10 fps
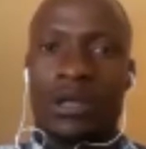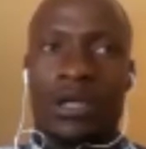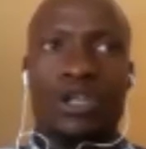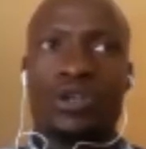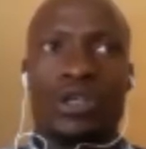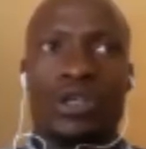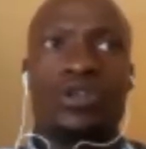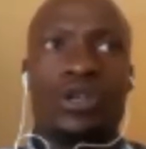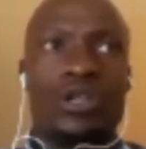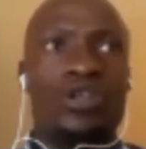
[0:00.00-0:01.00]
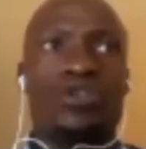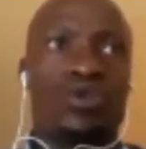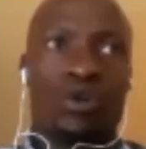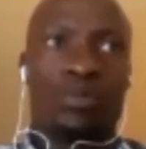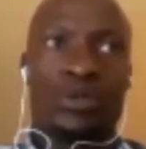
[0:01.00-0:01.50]
in
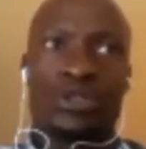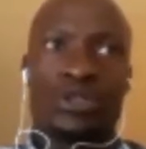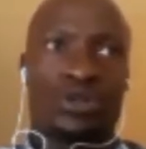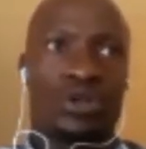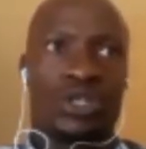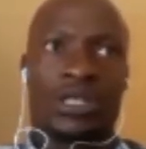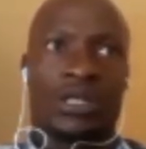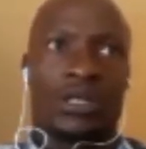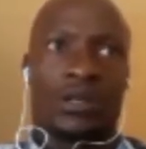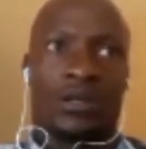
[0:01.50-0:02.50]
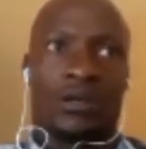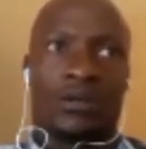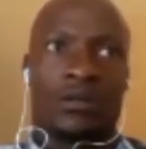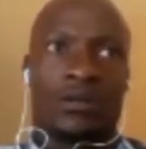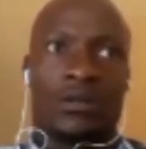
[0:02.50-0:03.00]
Europe, in short,
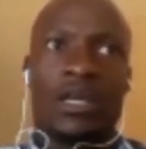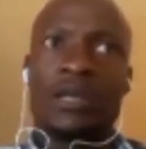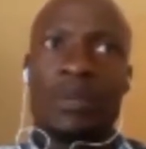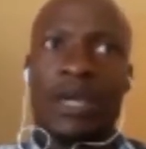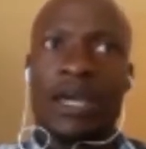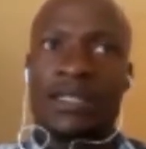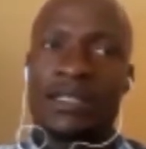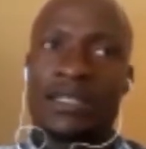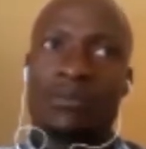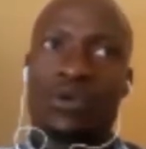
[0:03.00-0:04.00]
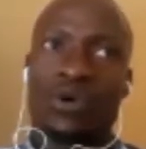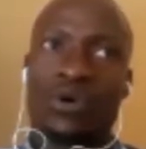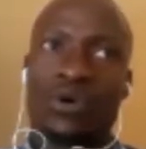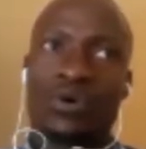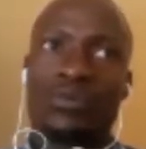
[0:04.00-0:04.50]
they pay attention
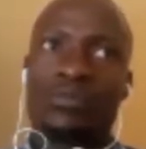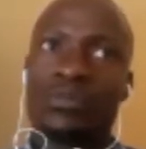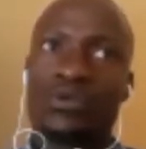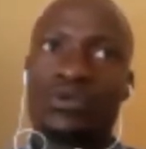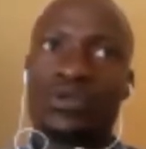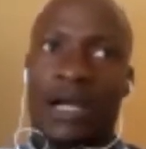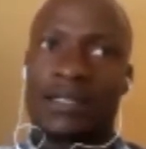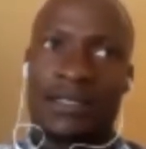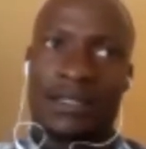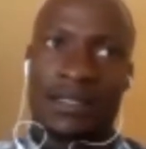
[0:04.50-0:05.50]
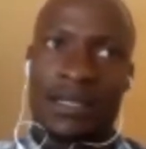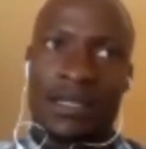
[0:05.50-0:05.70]
more to tactics.